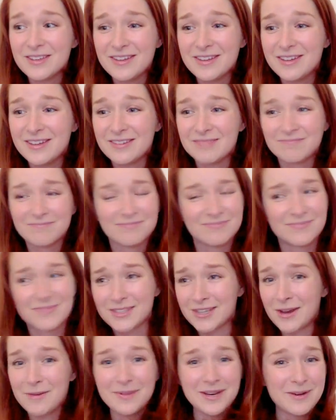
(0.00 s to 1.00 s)
You've
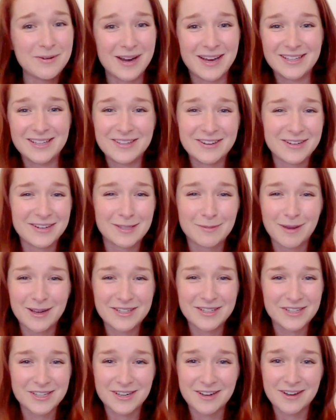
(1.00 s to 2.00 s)
so many ways you could spend
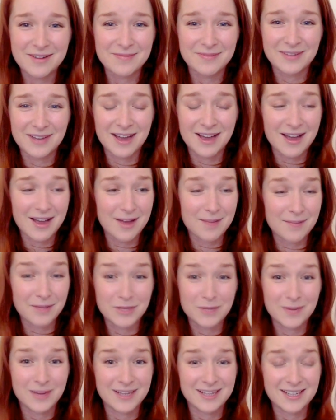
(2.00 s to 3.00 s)
your time
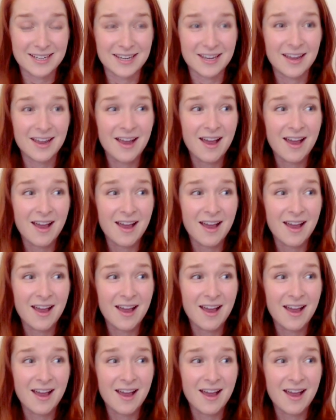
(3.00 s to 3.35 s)
much better.